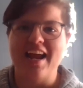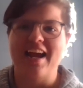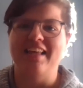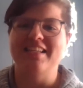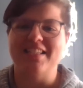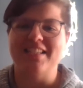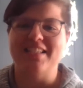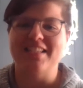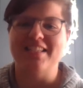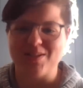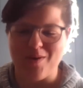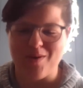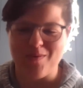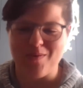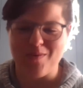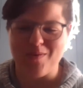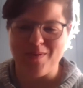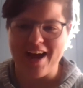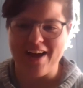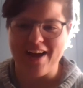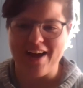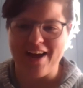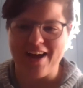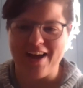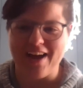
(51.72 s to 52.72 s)
And this is
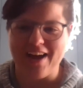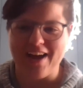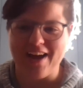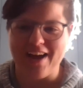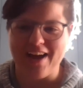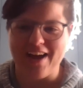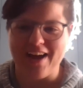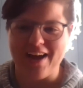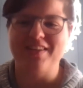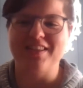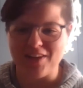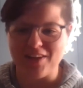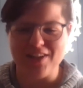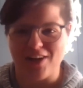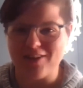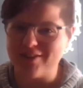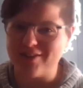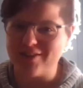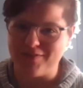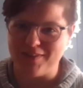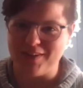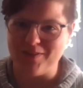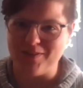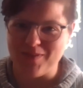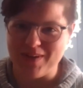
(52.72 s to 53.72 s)
why we have the
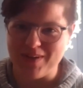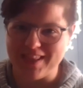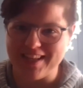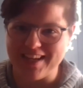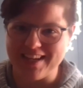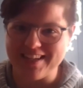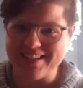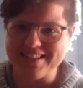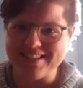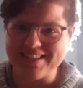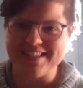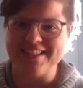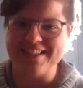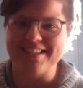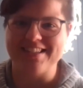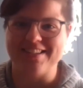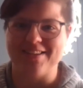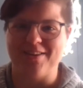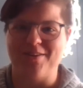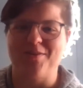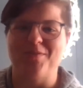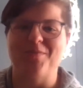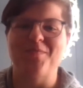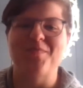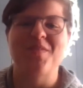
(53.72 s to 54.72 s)
lovely Dr. Finn with
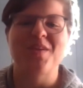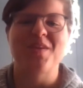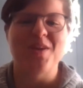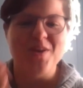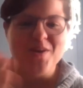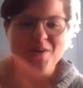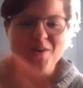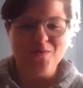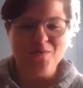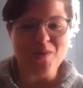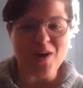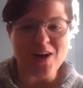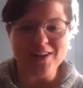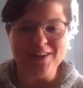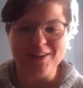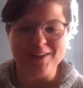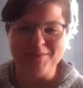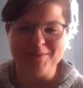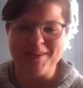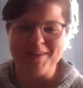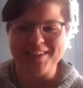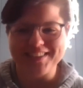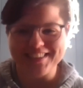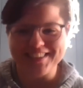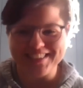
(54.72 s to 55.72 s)
us. So
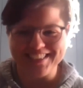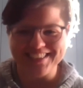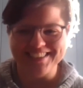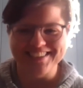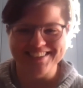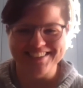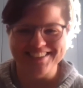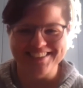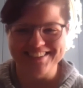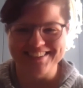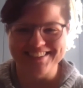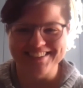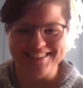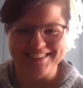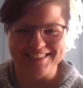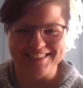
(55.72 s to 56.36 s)
welcome, Kelsey.